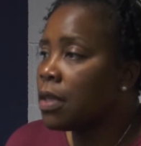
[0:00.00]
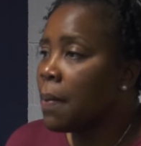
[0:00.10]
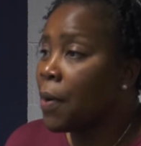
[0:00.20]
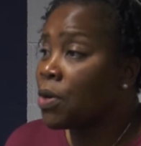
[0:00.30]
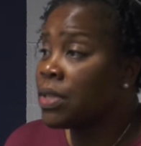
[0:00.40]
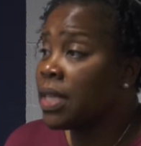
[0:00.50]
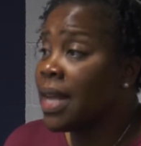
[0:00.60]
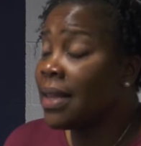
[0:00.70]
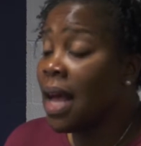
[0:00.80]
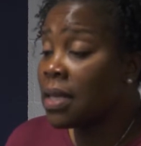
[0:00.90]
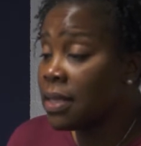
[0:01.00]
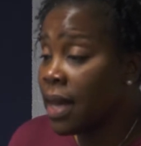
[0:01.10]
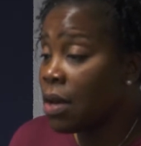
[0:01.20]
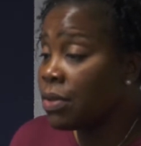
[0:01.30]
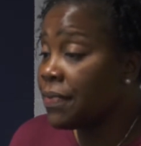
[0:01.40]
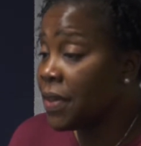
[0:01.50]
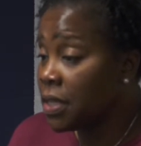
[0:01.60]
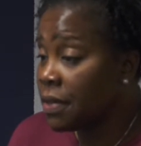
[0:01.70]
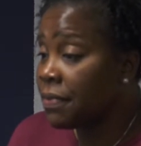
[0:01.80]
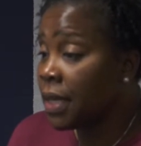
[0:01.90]
the person that locks down
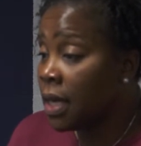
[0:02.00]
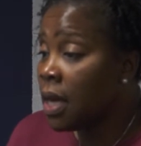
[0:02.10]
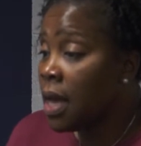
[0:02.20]
defensively